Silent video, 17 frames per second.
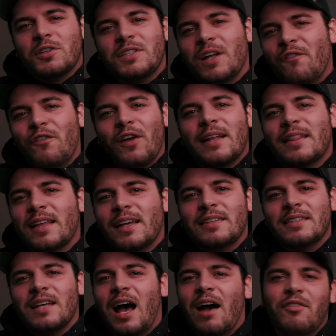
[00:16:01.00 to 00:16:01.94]
stuff like
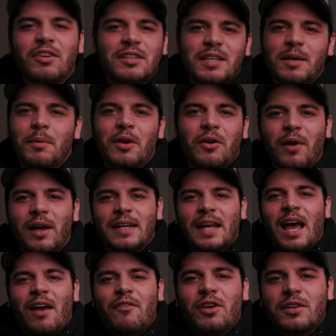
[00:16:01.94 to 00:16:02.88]
this, obviously it'd be great
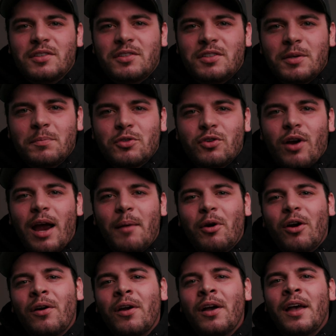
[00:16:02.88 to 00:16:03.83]
to have you as a
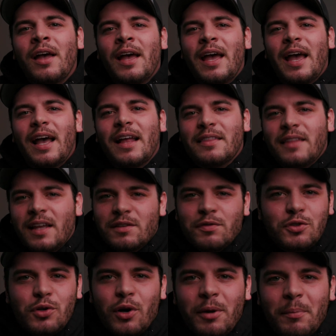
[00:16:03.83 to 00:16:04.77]
subscriber. And
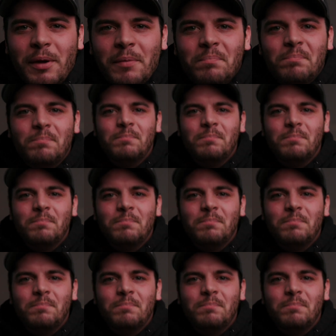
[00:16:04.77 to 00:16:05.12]
thanks for joining me.